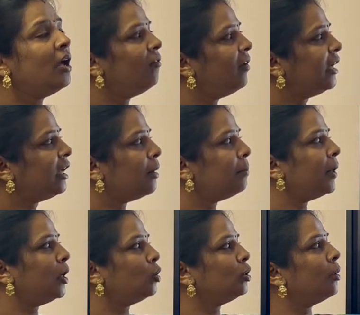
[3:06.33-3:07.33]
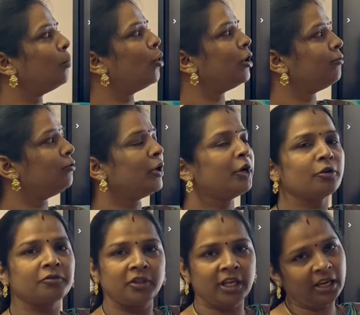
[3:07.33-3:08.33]
when compared to the body fluid
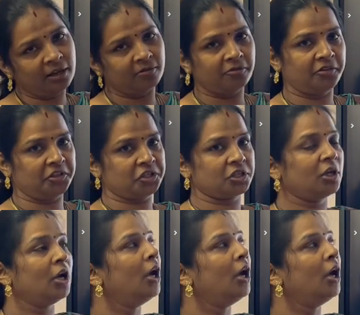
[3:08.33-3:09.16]
of the fish.